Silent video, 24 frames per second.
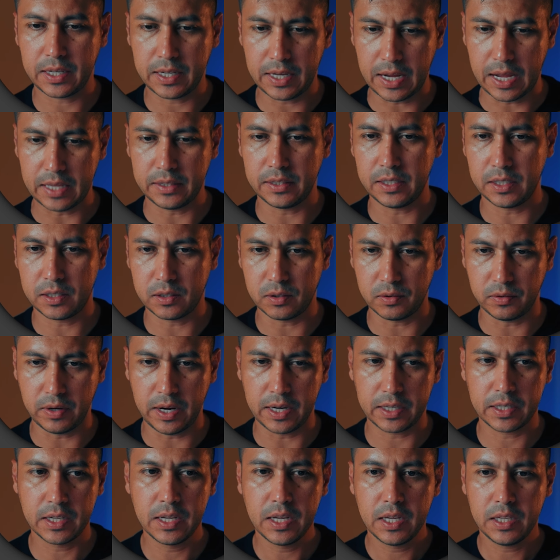got the
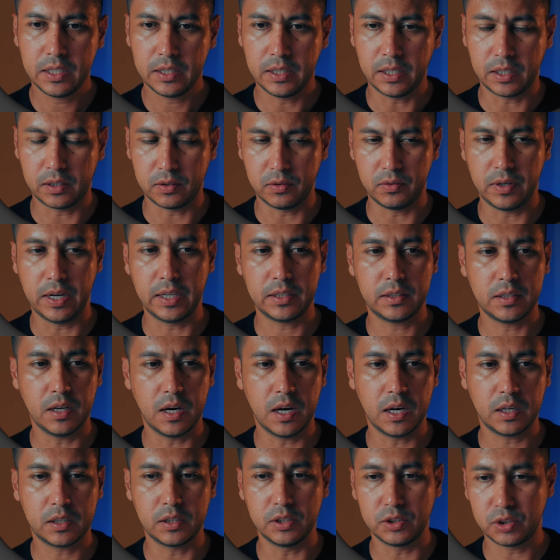correct
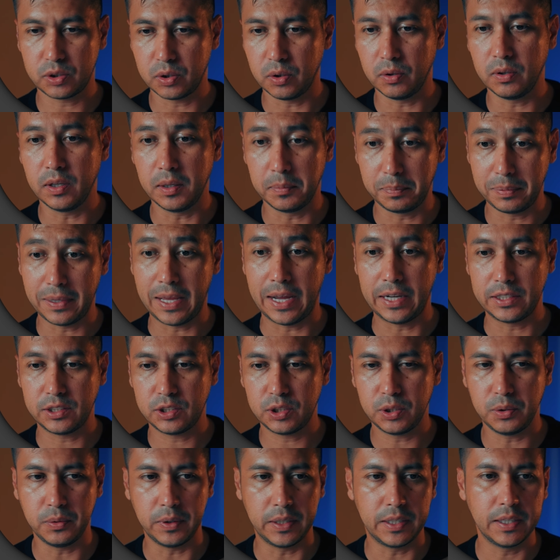control applied
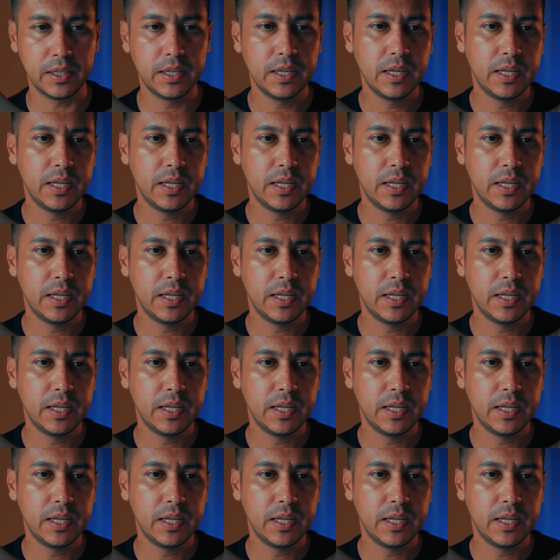to it.